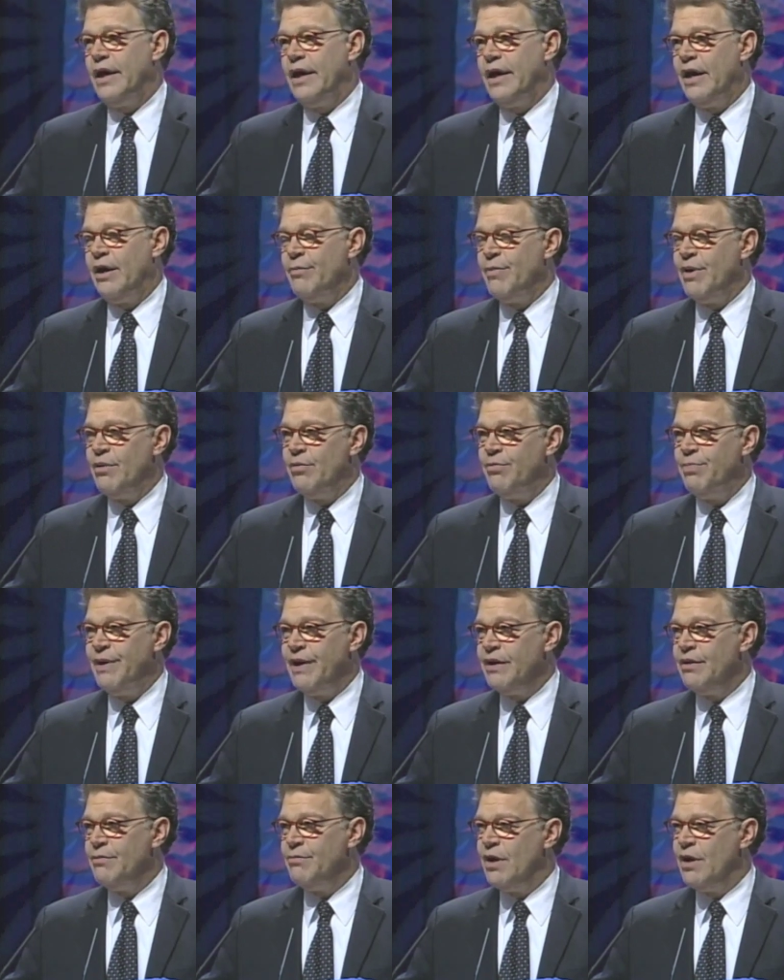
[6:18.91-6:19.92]
And I remember
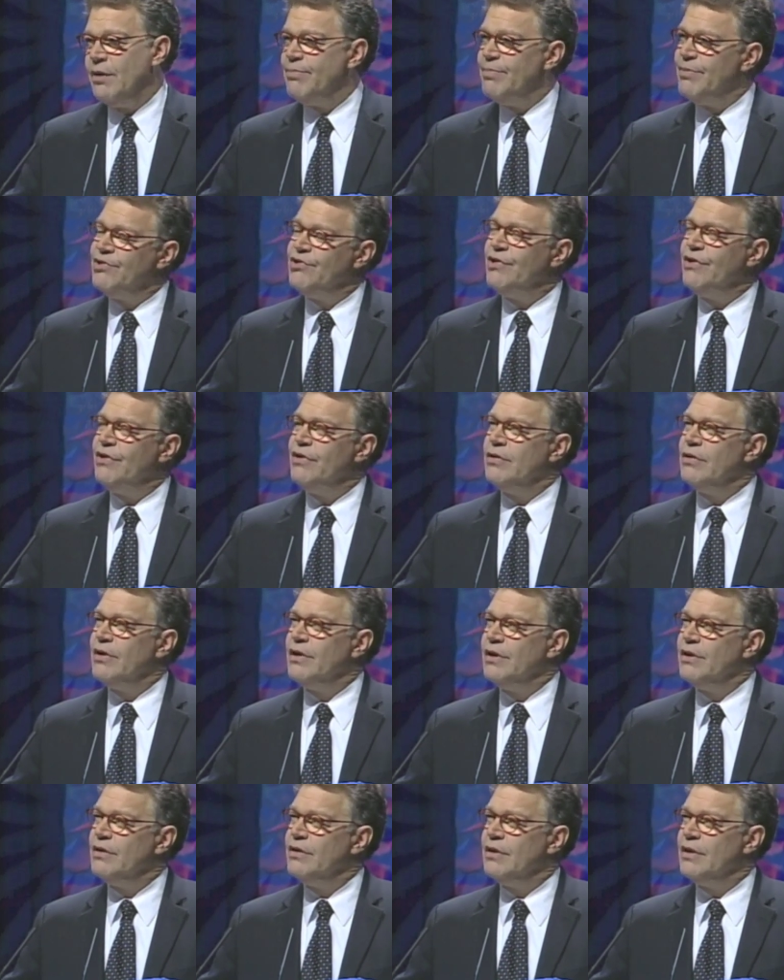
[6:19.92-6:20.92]
picking him up, and
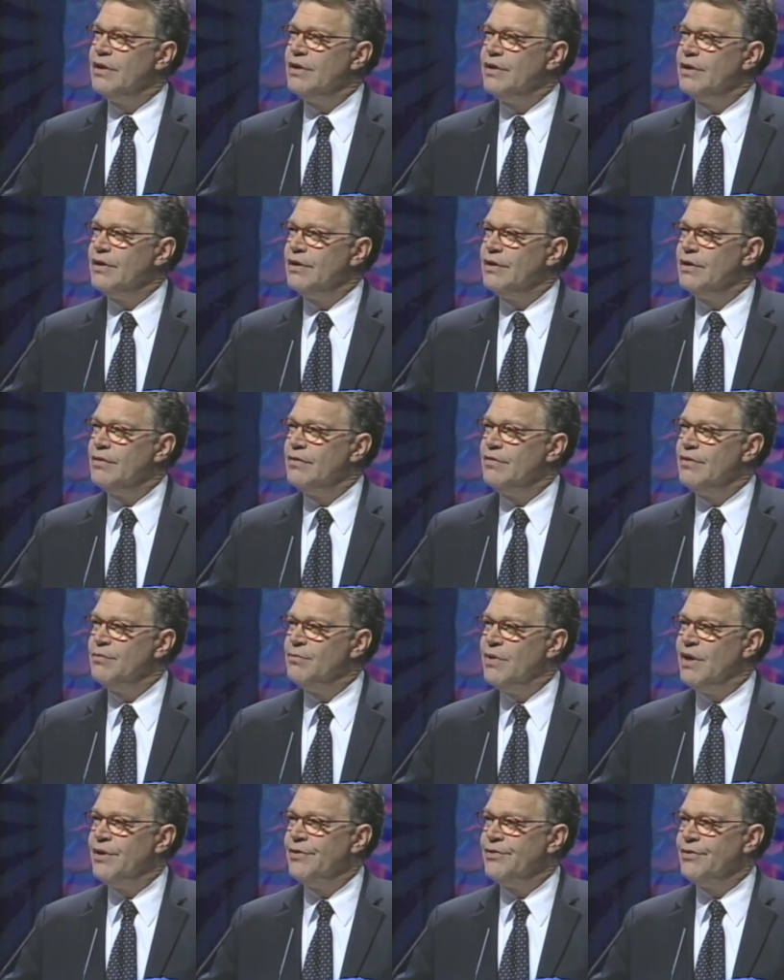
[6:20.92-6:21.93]
the
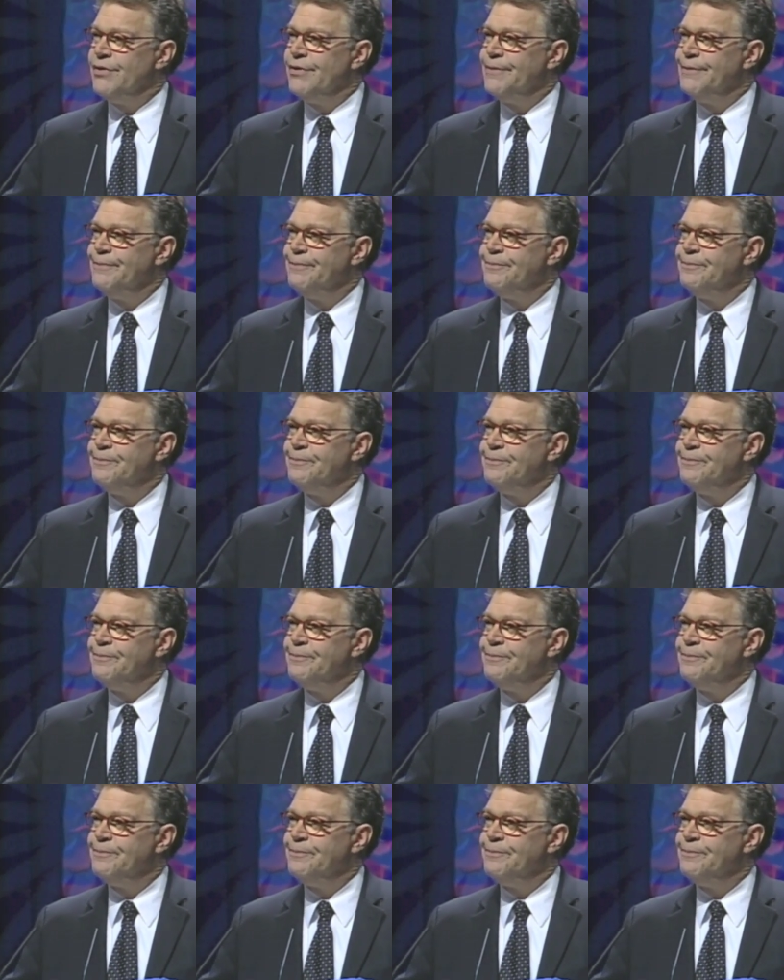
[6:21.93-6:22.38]
mother